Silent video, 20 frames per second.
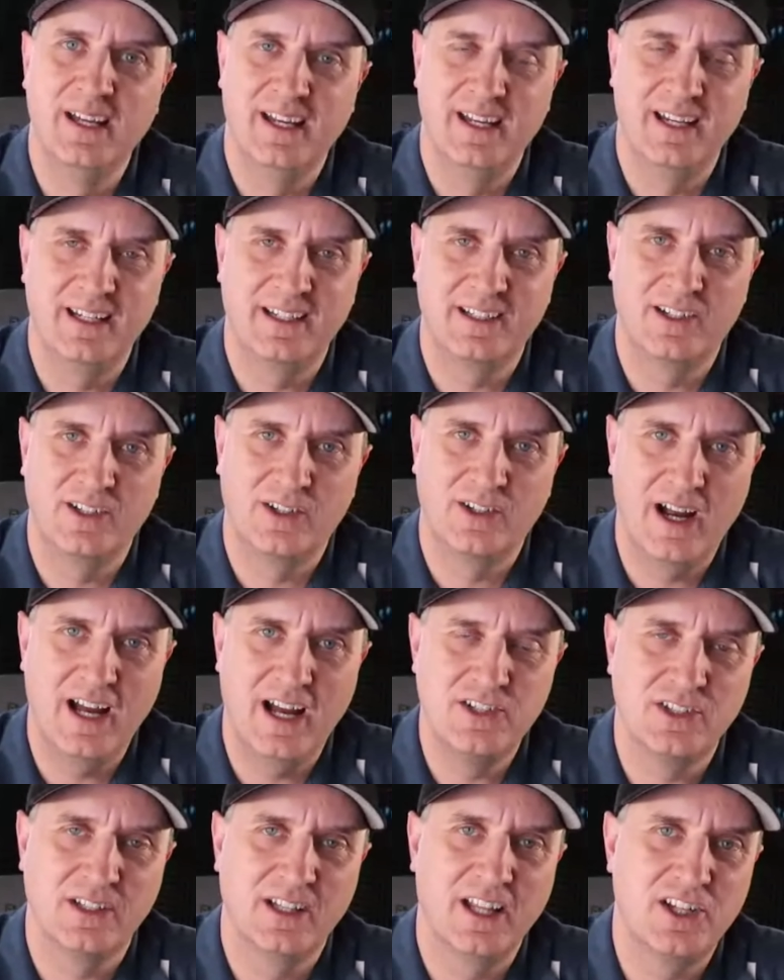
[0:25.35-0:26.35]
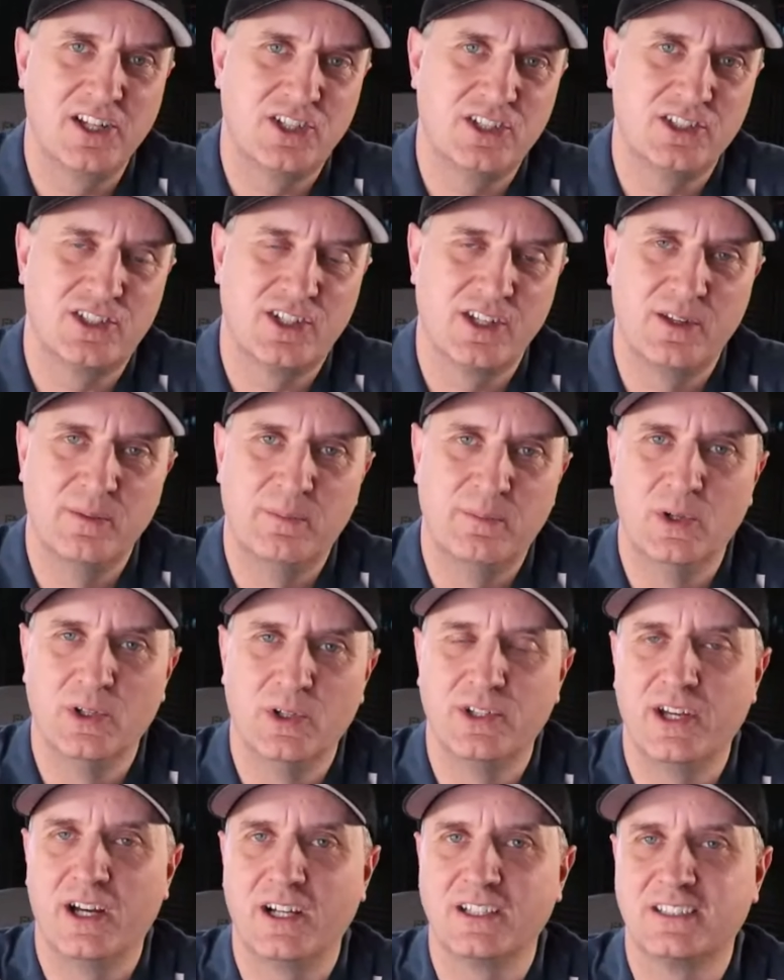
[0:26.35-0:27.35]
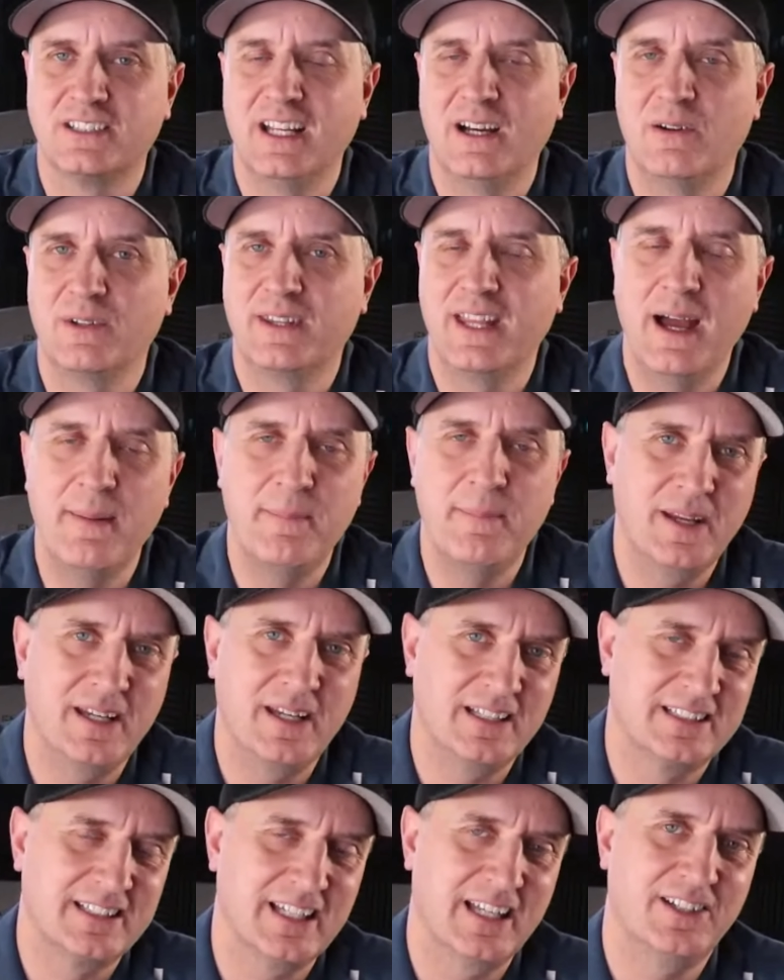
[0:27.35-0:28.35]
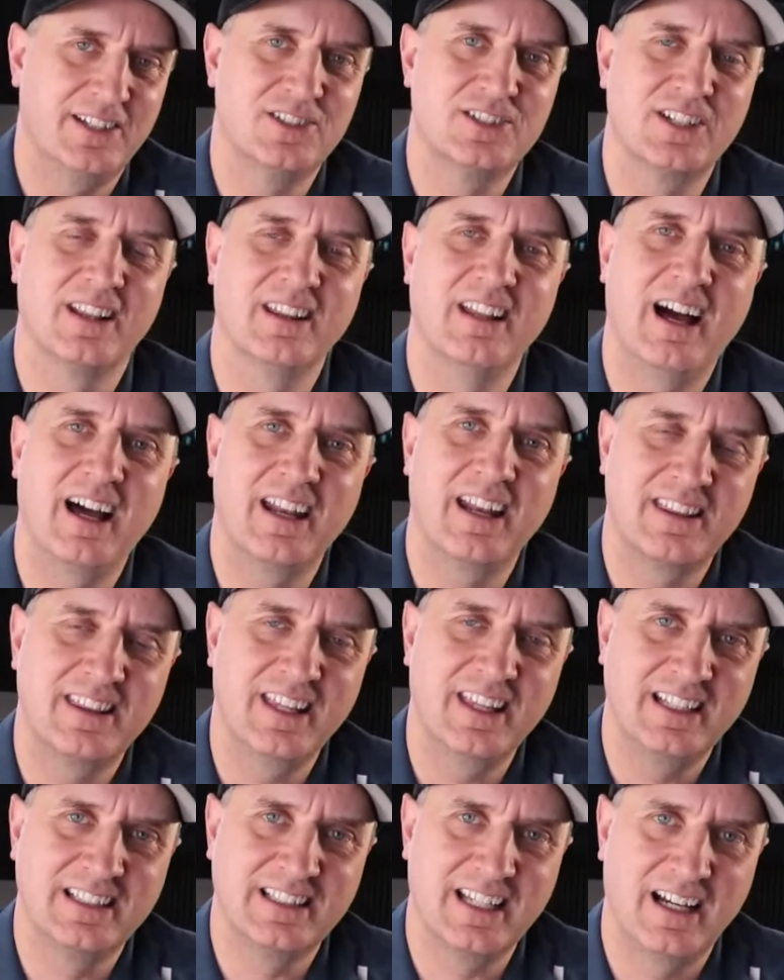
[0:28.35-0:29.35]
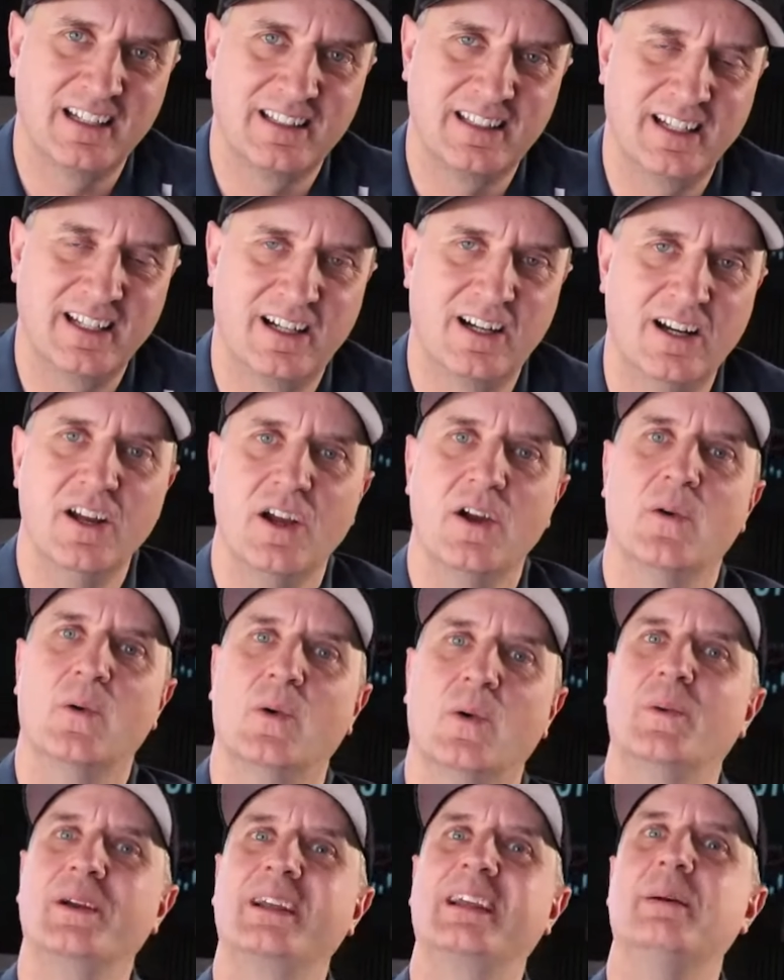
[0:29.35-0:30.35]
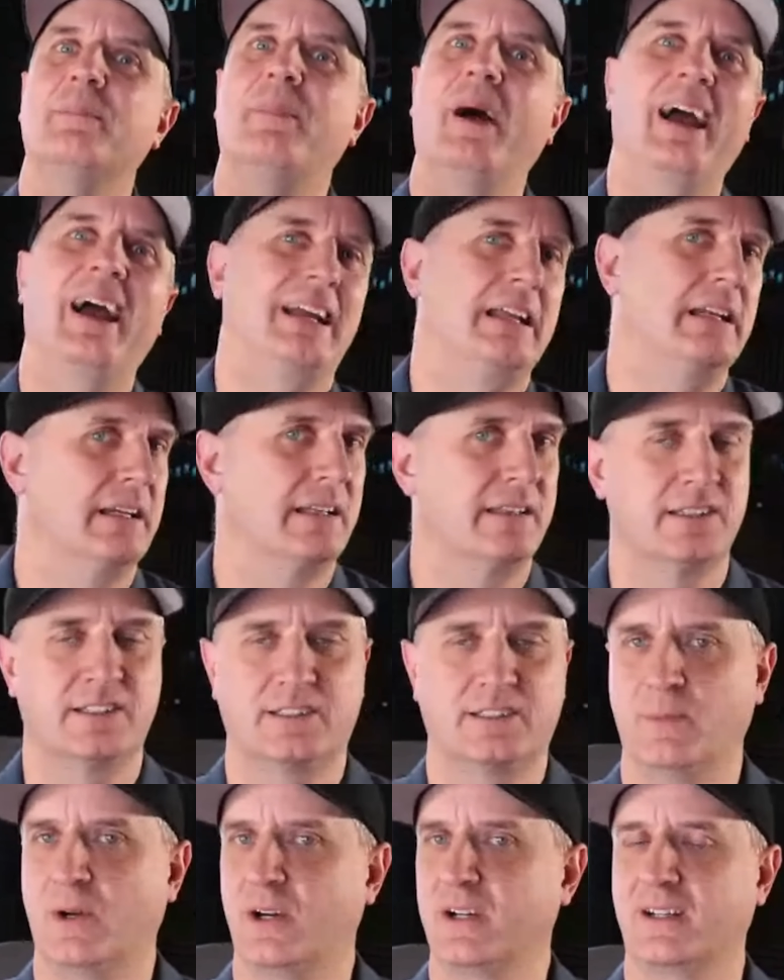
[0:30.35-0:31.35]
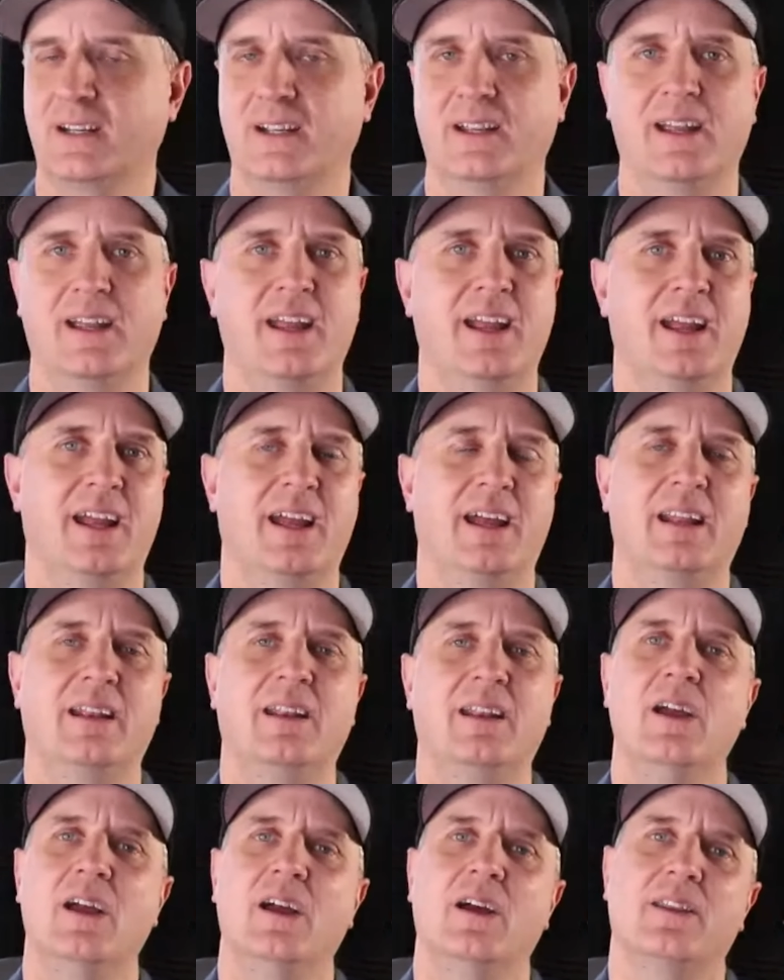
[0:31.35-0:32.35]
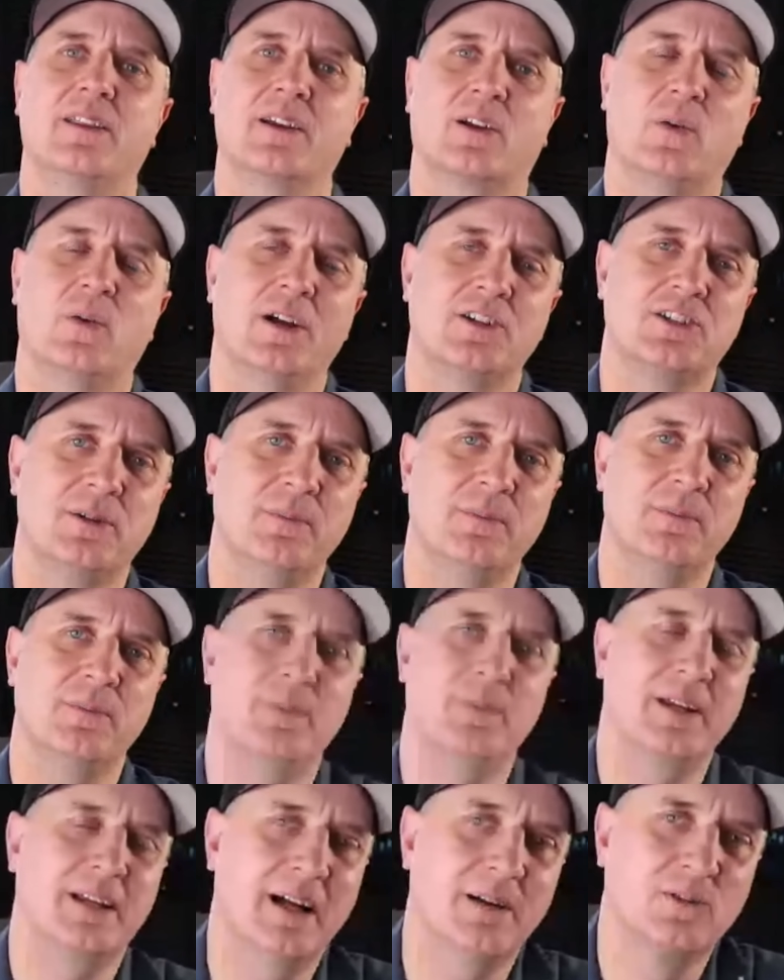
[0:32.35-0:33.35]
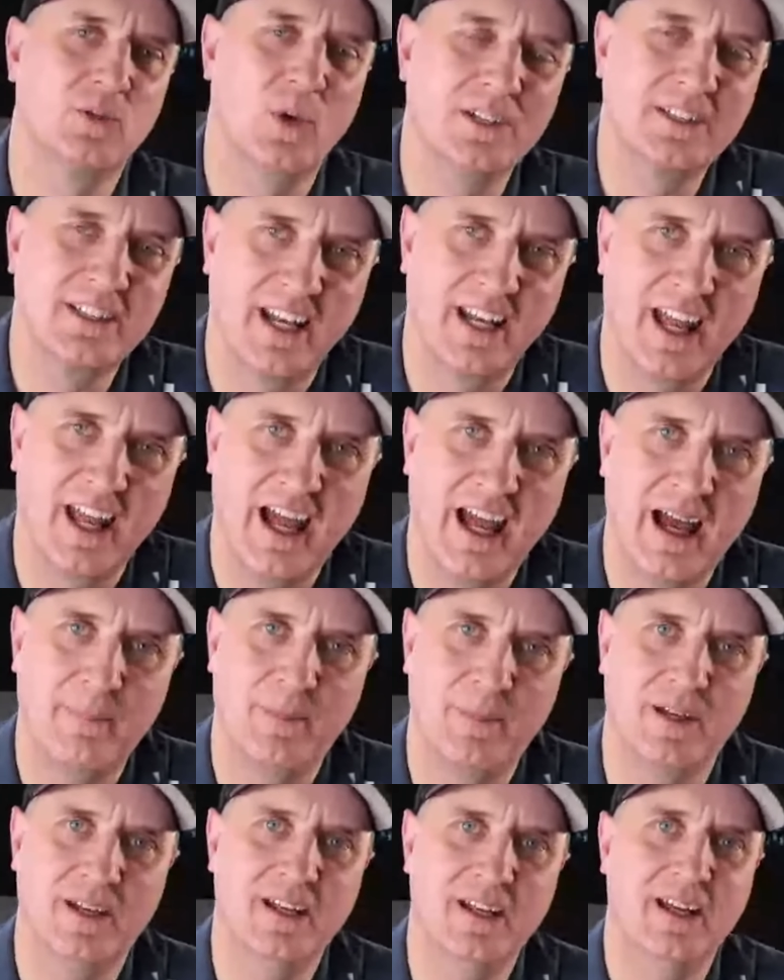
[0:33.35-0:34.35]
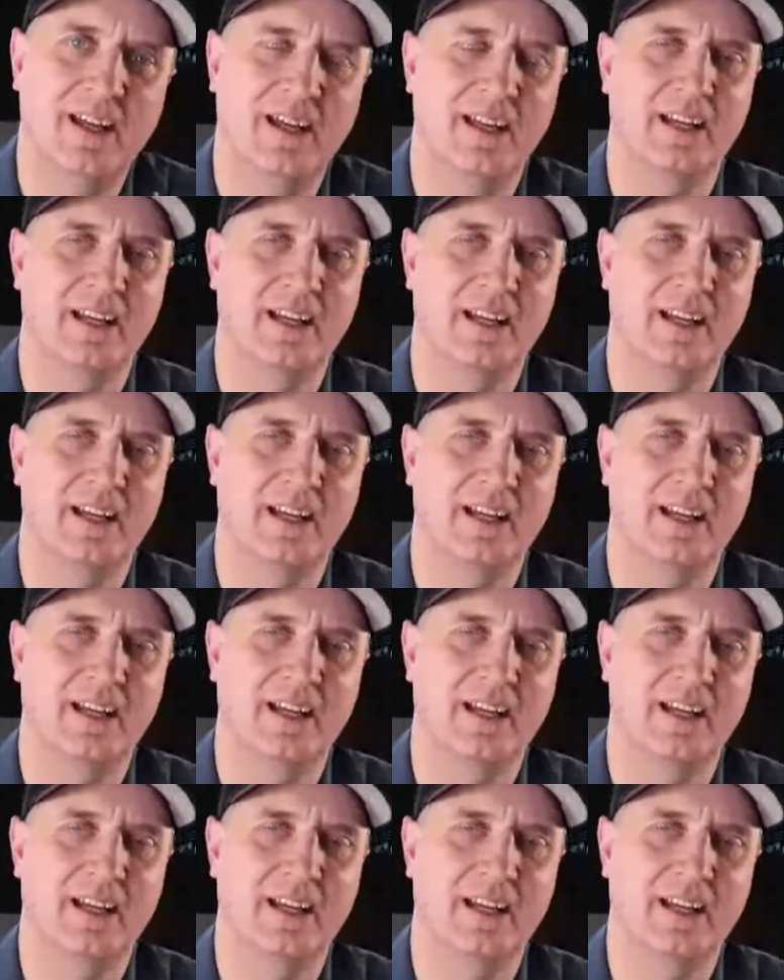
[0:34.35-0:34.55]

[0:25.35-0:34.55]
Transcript: And congratulations to the Bulldogs. Now, with that being said, there's a lot of things out there when we get back into this market. And the question becomes what's going to happen?